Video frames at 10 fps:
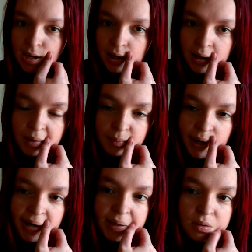
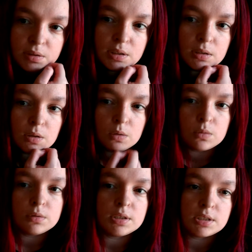I only
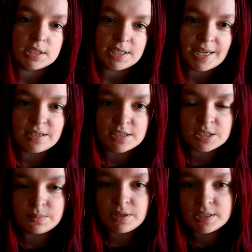know the
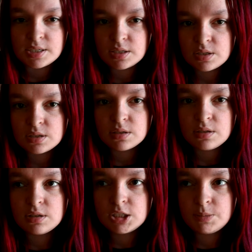diagnostic process
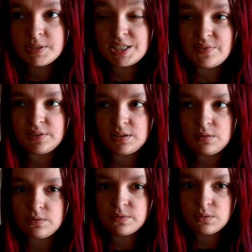
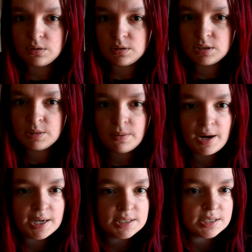specifically for
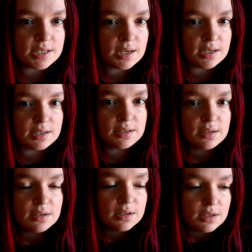POTS.
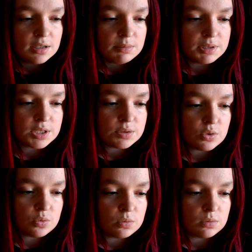But this
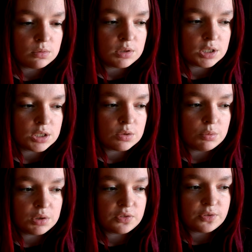will
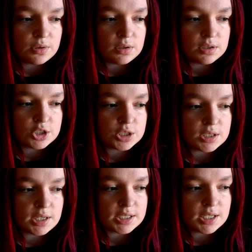work for
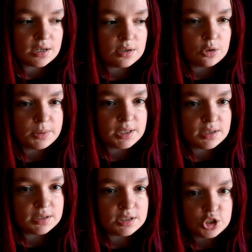
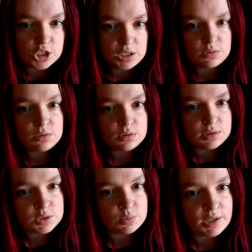dysautonomia in general
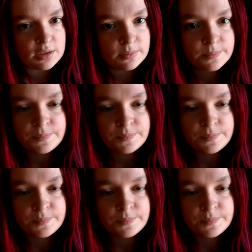as well.